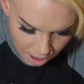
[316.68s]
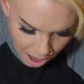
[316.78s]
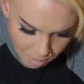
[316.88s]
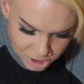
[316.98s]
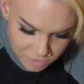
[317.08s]

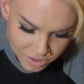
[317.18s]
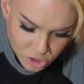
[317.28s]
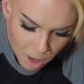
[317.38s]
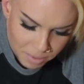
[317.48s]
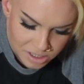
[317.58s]
How much of a
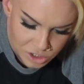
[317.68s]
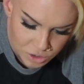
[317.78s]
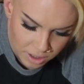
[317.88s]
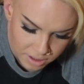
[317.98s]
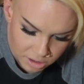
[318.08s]
drop in
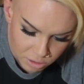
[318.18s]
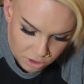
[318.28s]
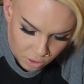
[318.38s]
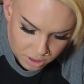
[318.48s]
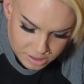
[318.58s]
strength did you
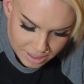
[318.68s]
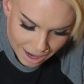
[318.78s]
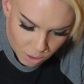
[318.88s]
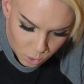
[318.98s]
notice, and how